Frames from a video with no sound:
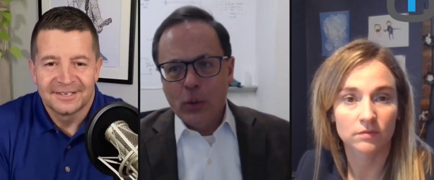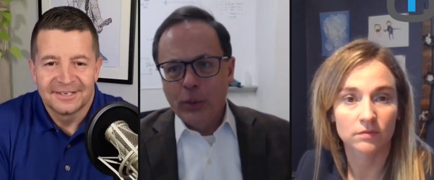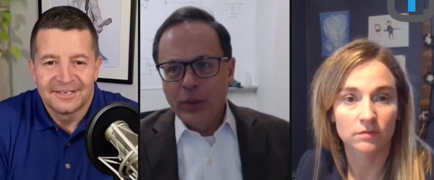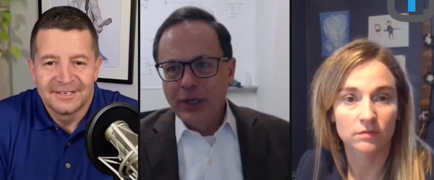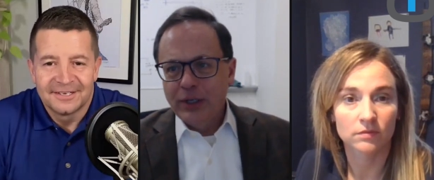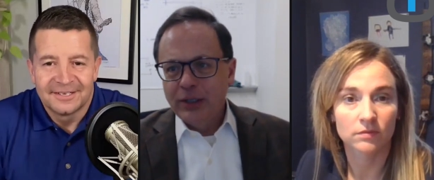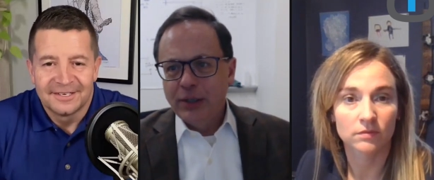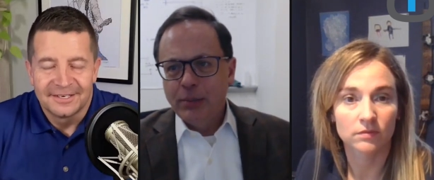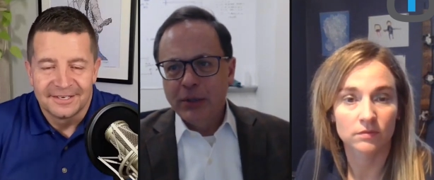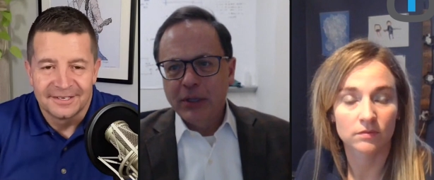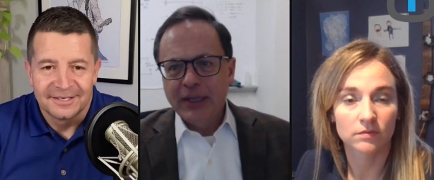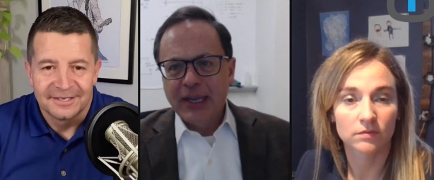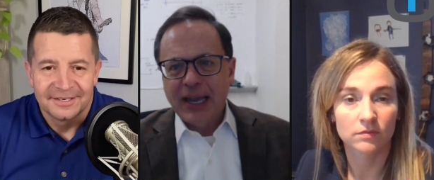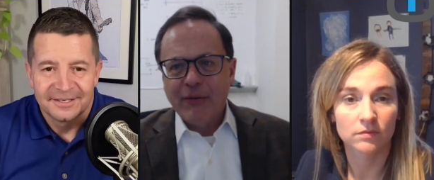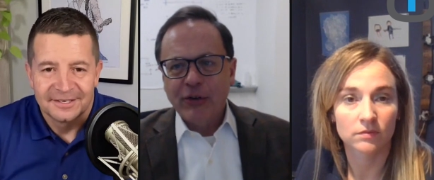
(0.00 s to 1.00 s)
Speaker 1: we
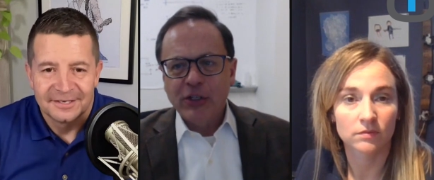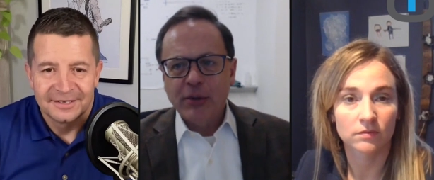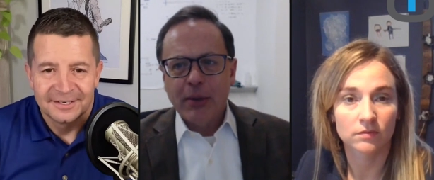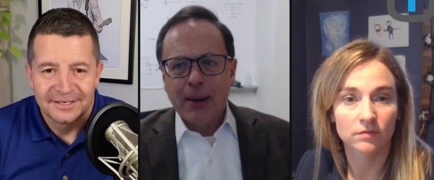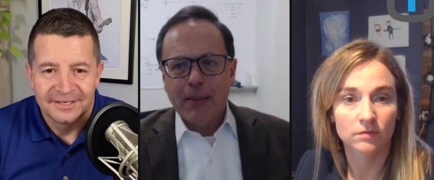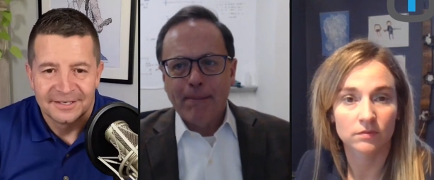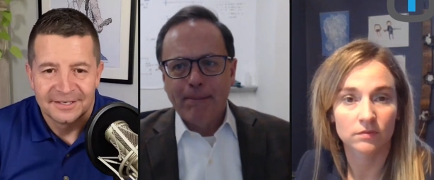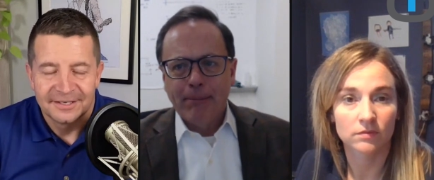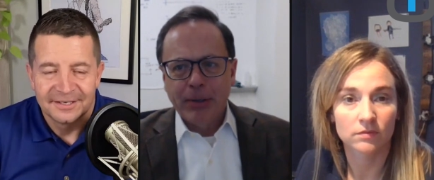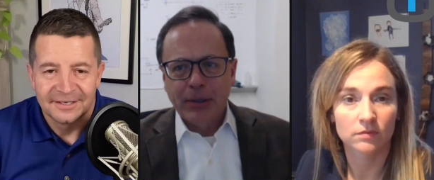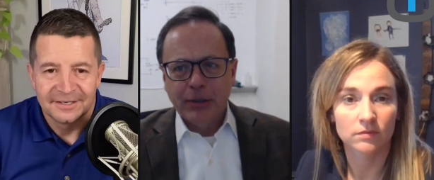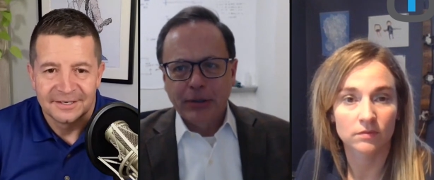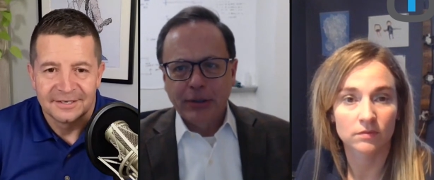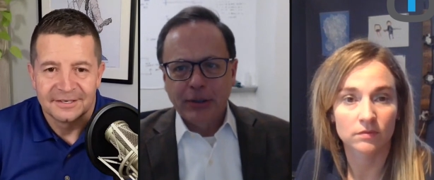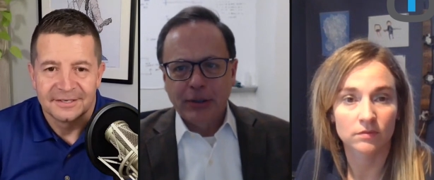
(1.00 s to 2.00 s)
typically average about a
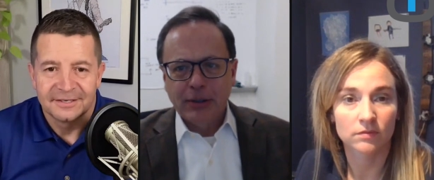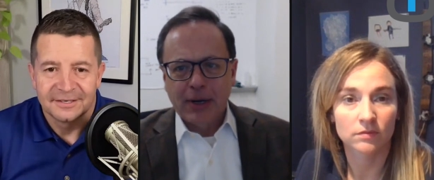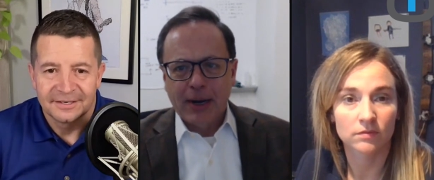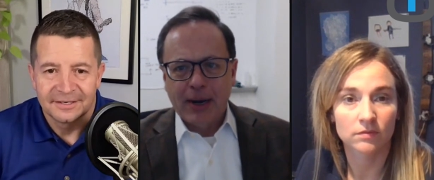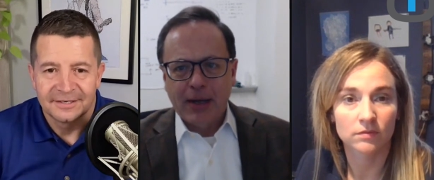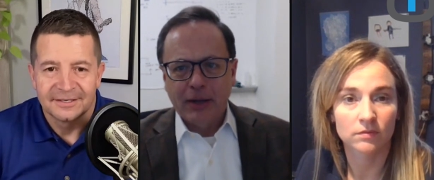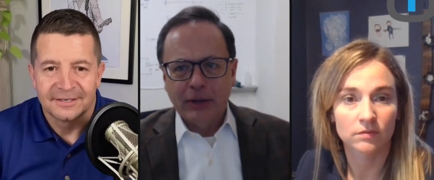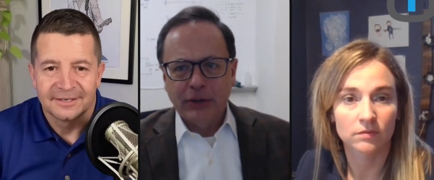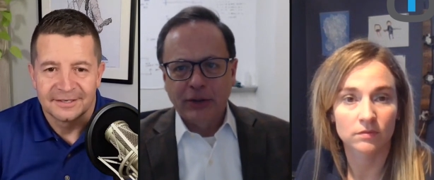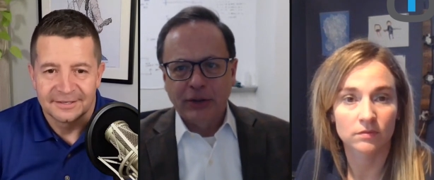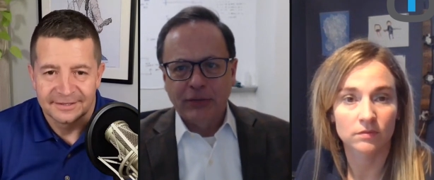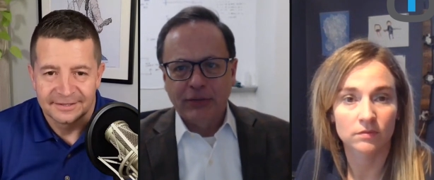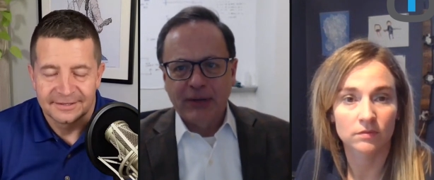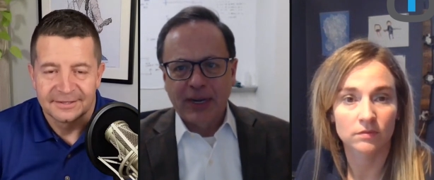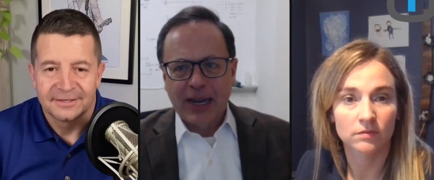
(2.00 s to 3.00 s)
billion dollars
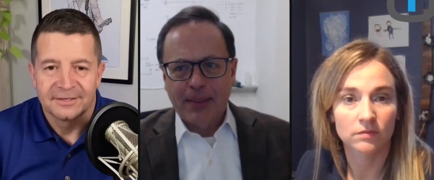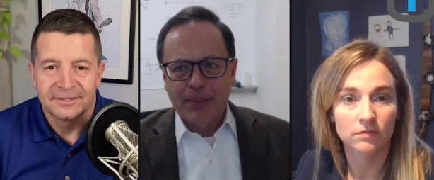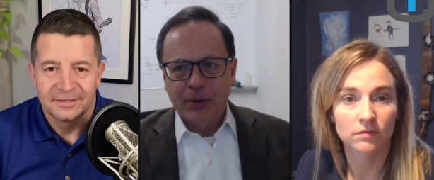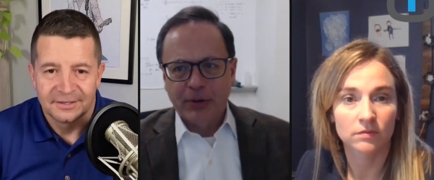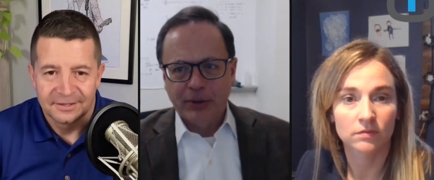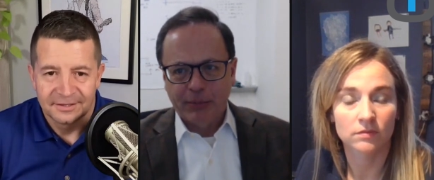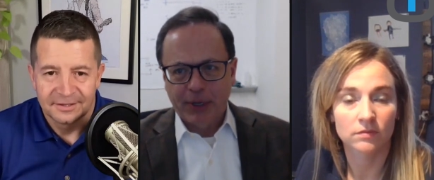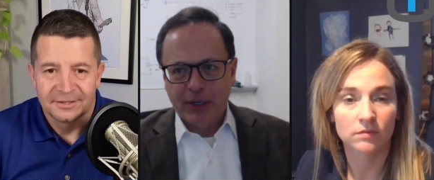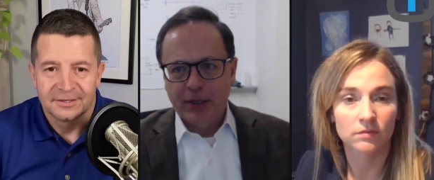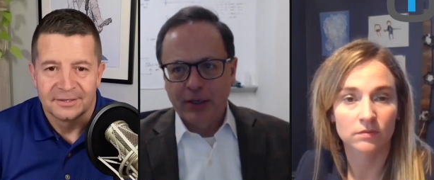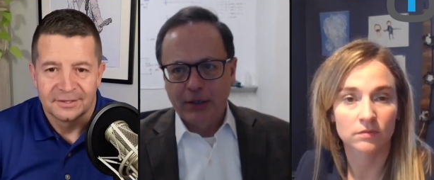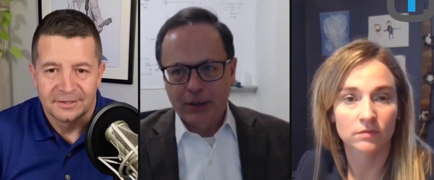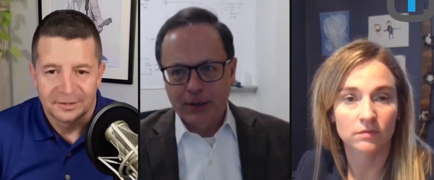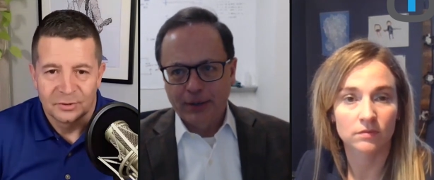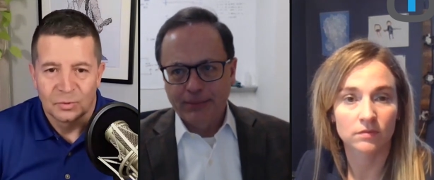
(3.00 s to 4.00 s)
of capital spend a
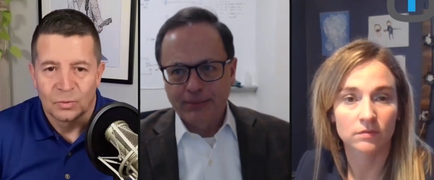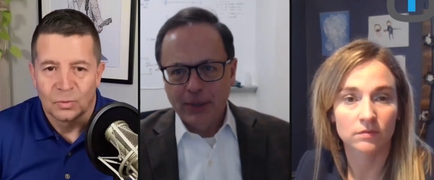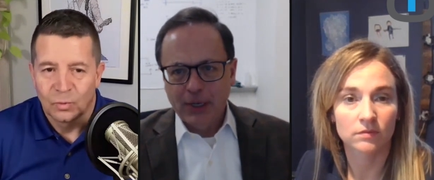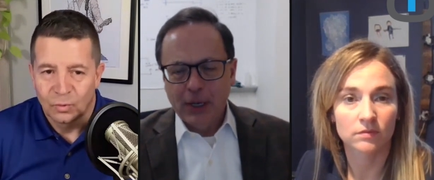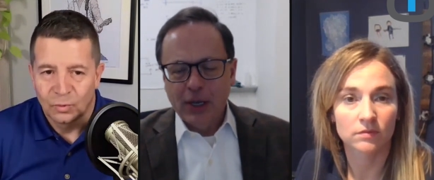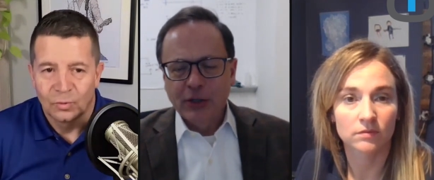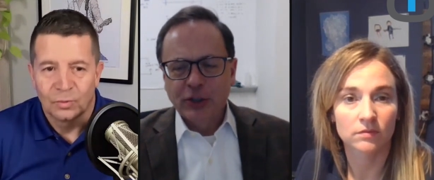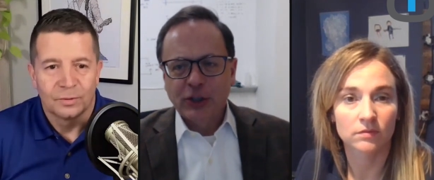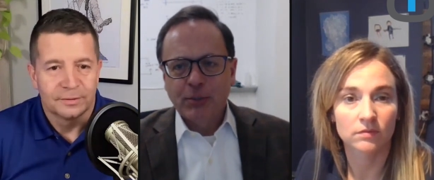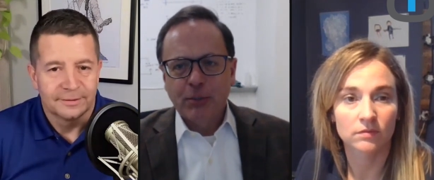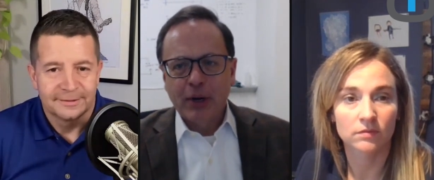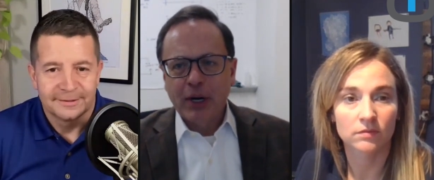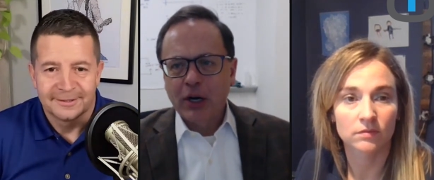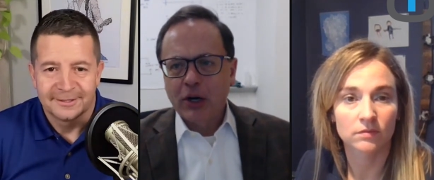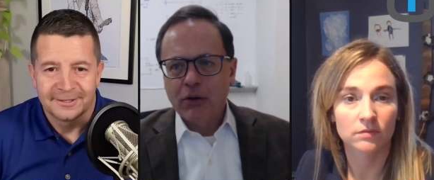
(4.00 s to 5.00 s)
year,
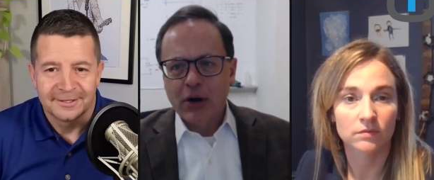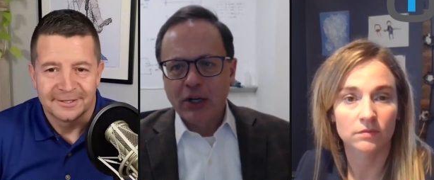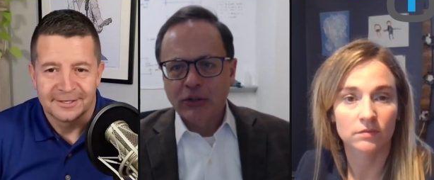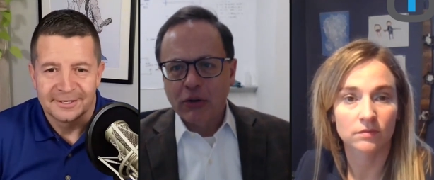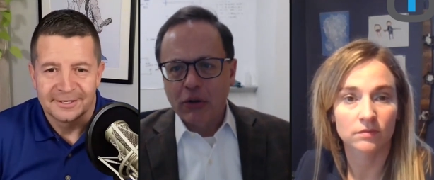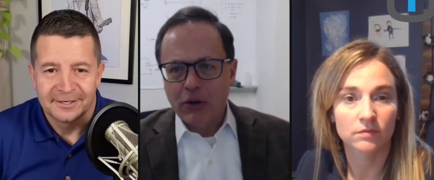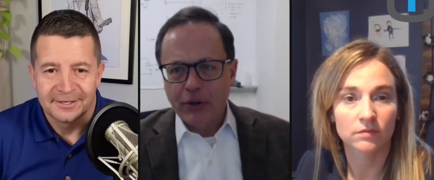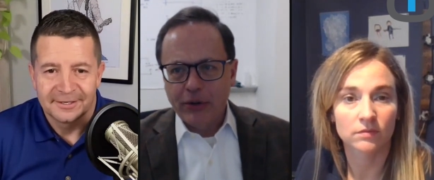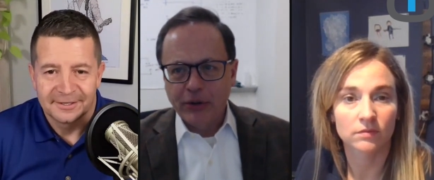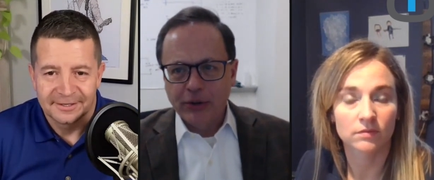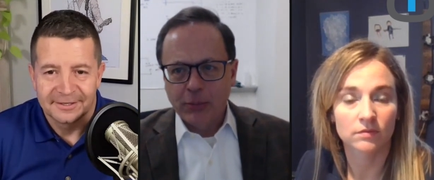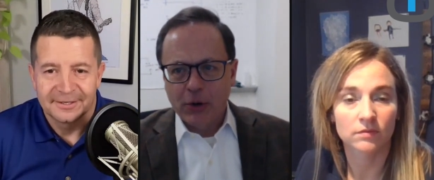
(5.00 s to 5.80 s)
spread across all those